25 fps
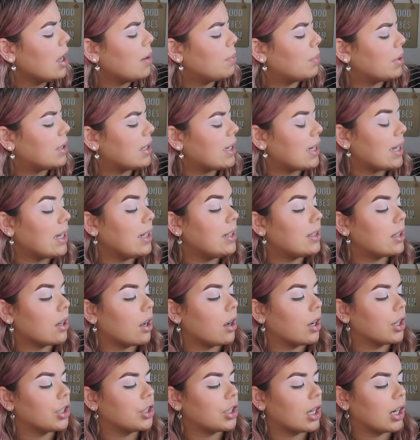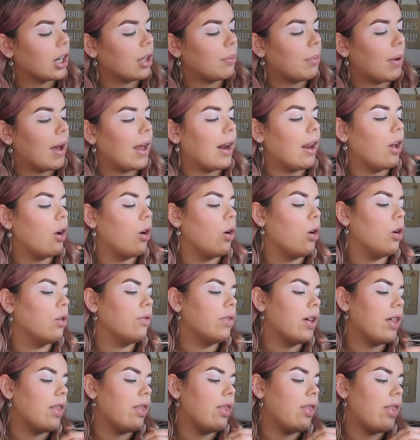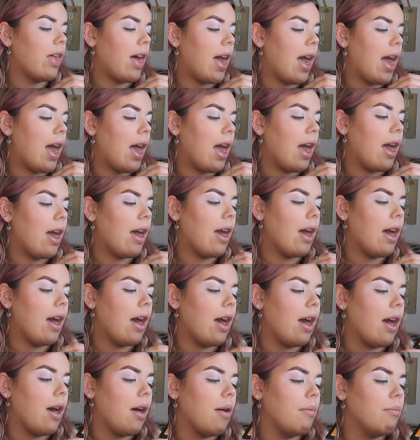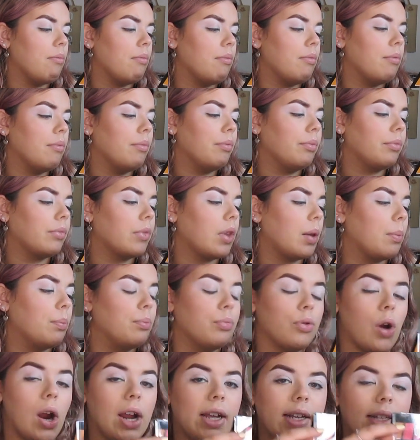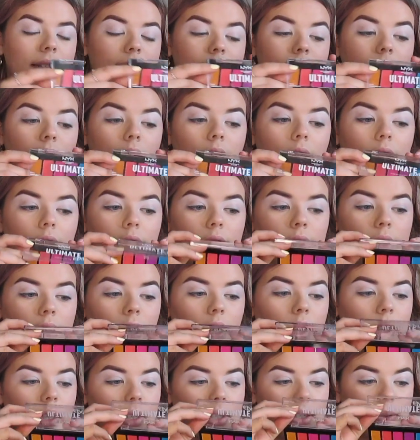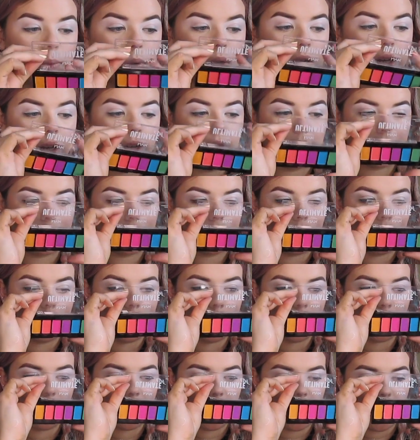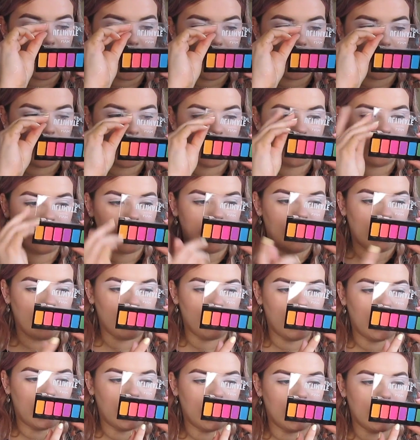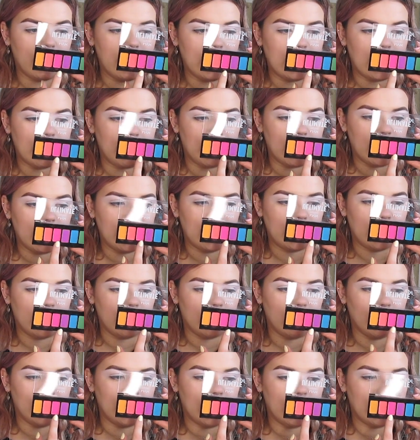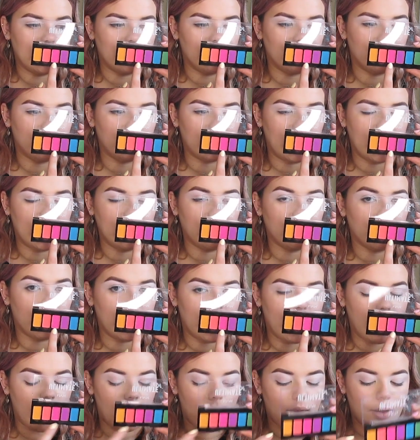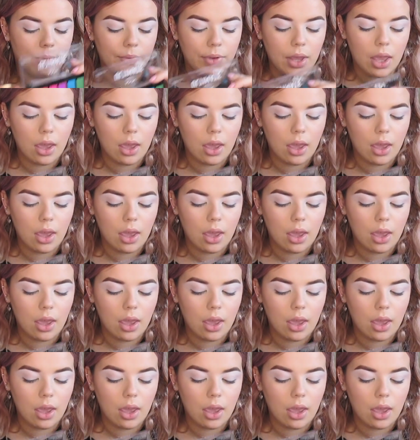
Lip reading: Petite eyeshadow palette of their Brights. So this is what it looks like, and I think we're going to dip into this shade right here.